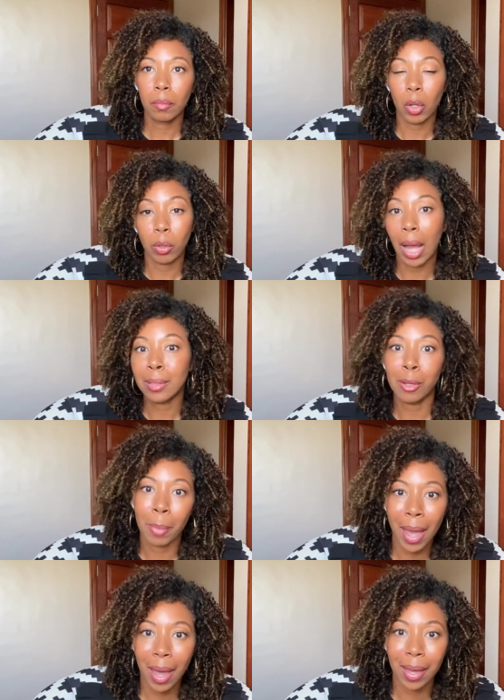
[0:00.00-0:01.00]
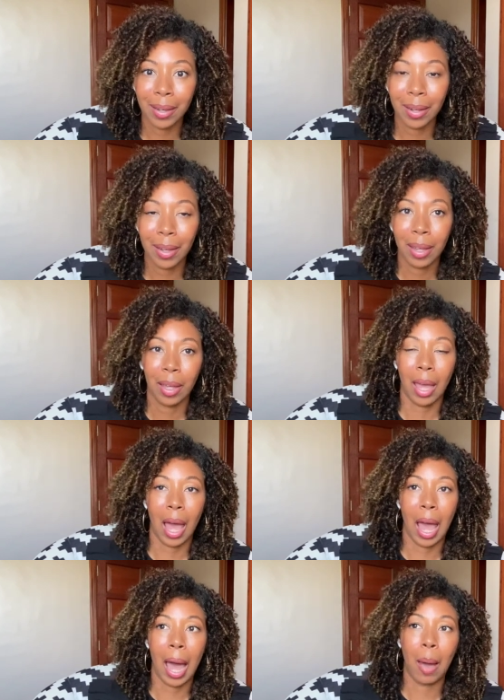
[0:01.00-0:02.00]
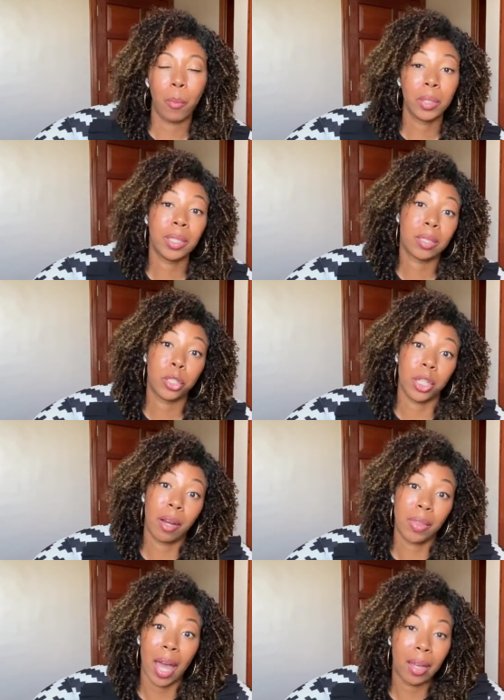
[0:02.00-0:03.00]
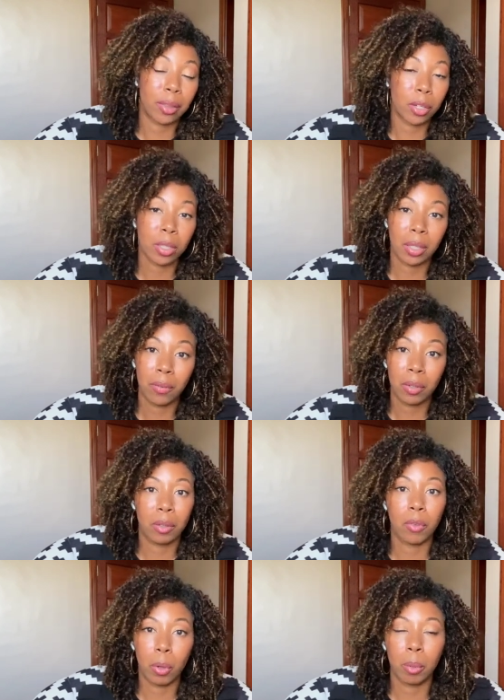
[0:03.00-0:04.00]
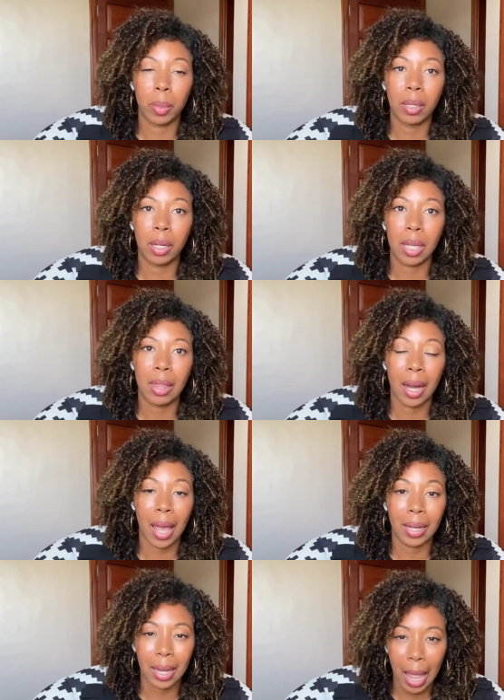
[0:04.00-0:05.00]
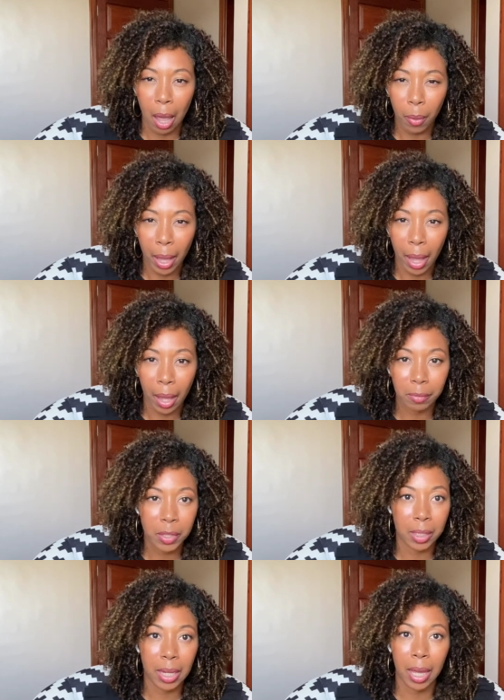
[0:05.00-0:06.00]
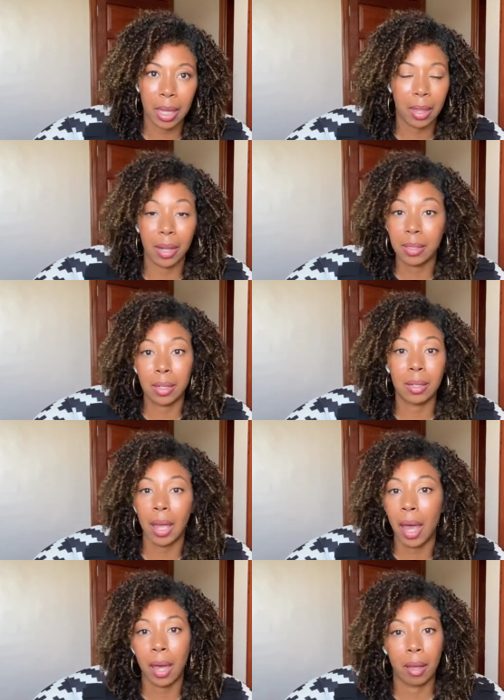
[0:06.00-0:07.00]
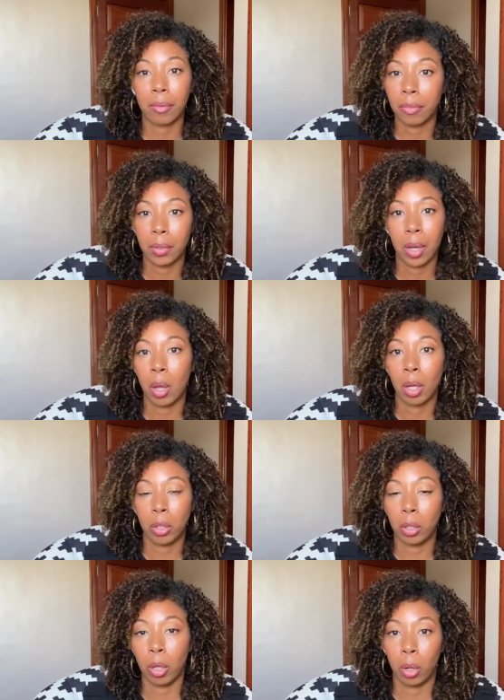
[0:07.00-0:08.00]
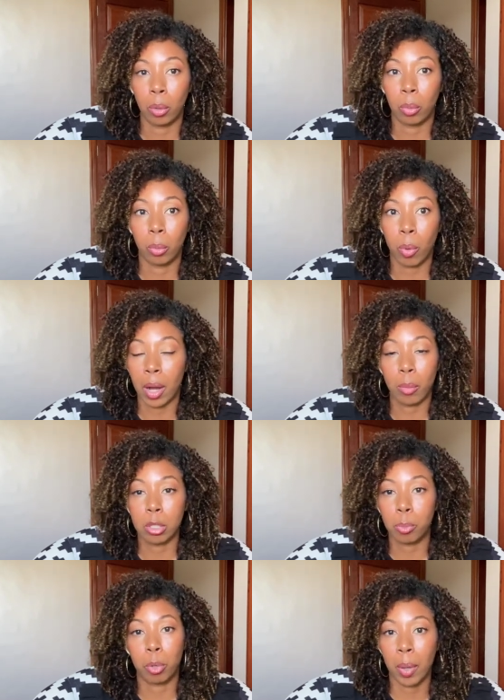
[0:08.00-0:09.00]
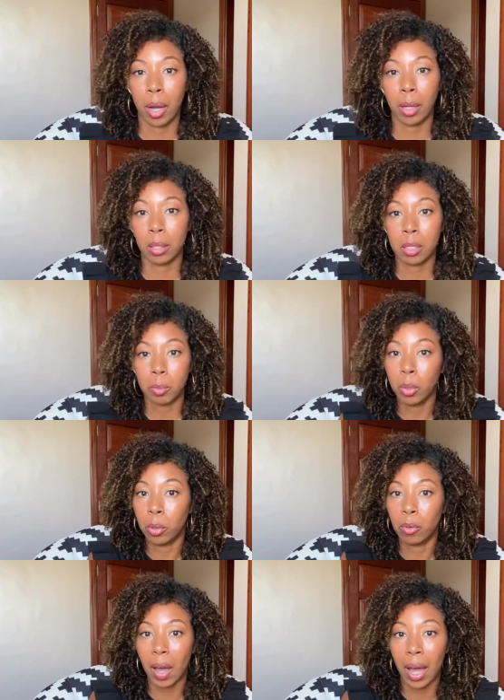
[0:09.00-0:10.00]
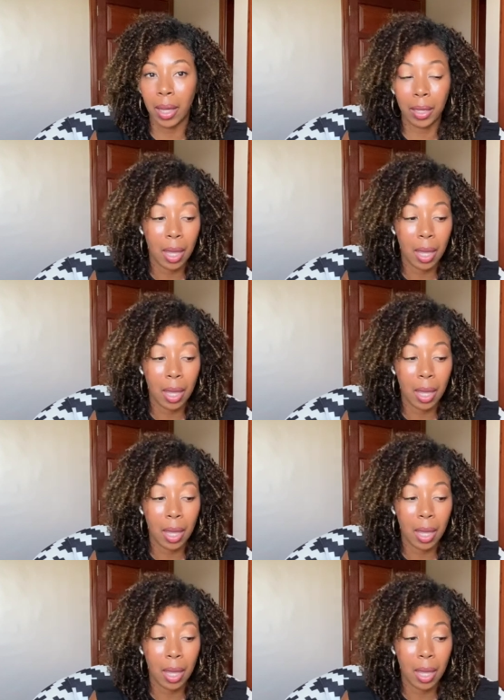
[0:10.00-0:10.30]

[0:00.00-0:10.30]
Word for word: or not so bad. I'm willing to share that. And there's a level of vulnerability that I now have today that I didn't have you know when i was preparing this move i